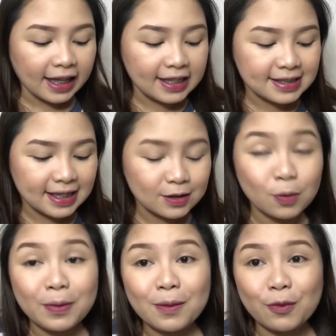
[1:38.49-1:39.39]
Kasi
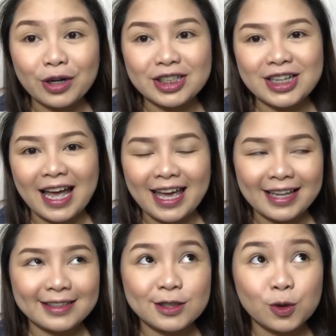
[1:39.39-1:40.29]
super mura siya
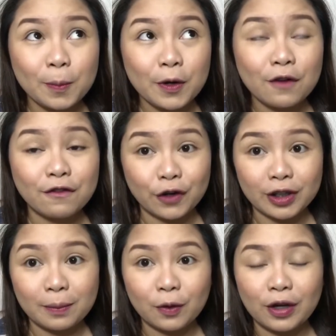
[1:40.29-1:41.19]
and super
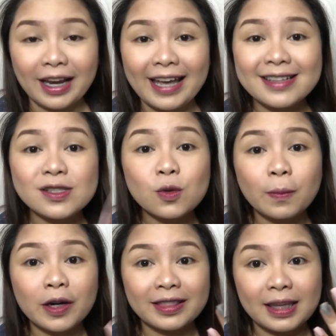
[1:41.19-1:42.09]
affordable and
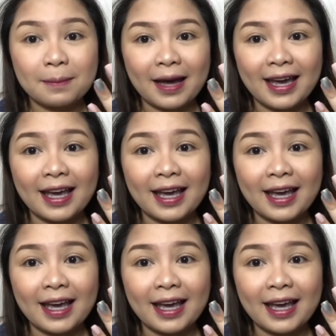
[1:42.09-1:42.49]
super tibay.